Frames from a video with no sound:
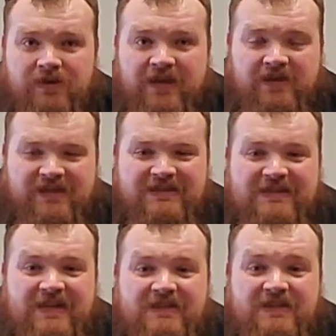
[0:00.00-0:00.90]
that
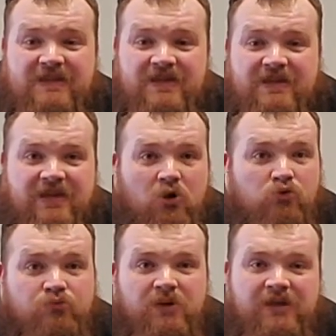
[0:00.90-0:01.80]
sexy thing that
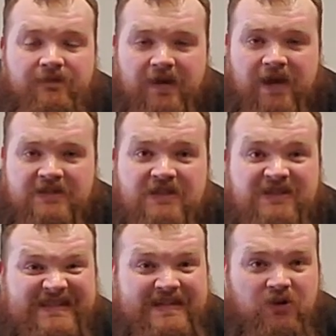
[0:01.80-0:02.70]
goes really
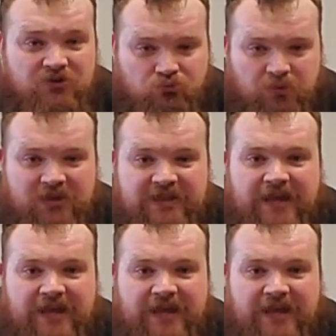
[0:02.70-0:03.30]
fast, is really